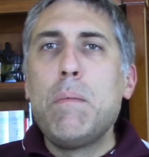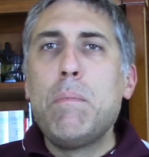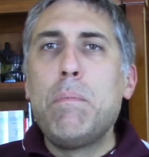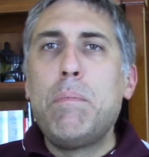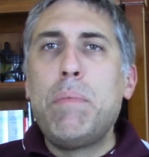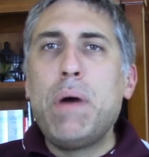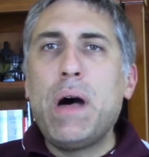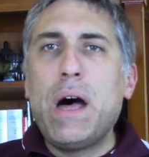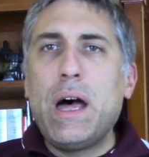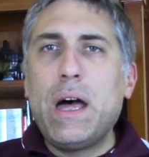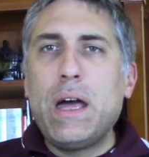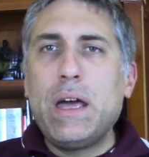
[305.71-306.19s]

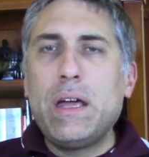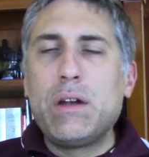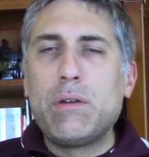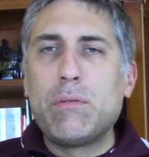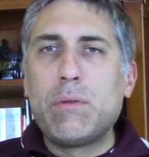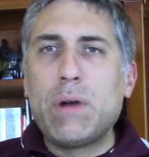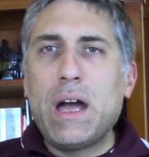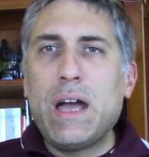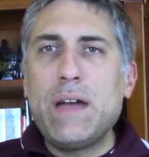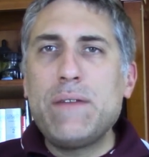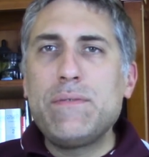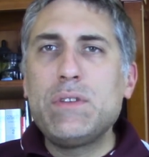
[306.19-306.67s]
But it
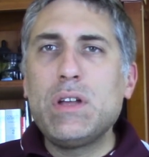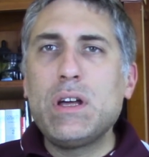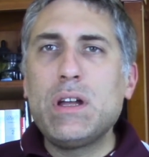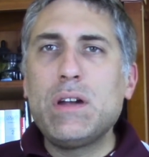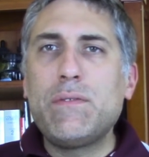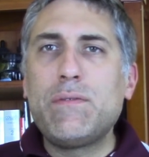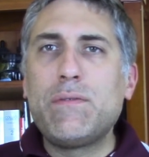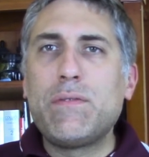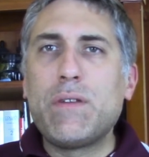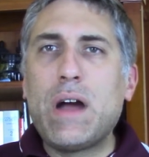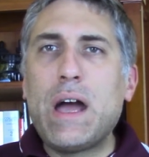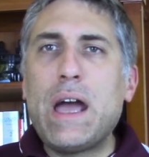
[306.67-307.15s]
arrived on a
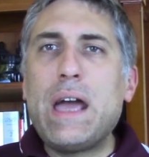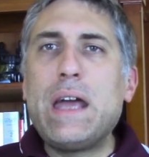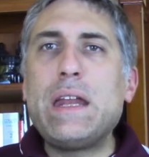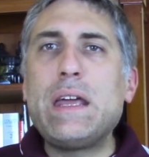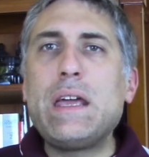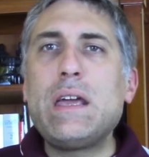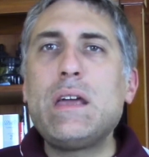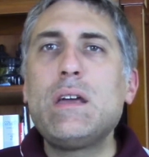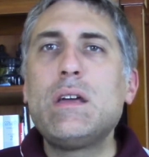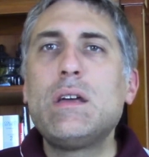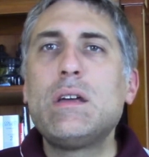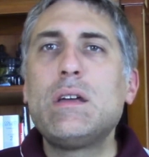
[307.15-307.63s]

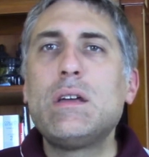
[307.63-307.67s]
Friday,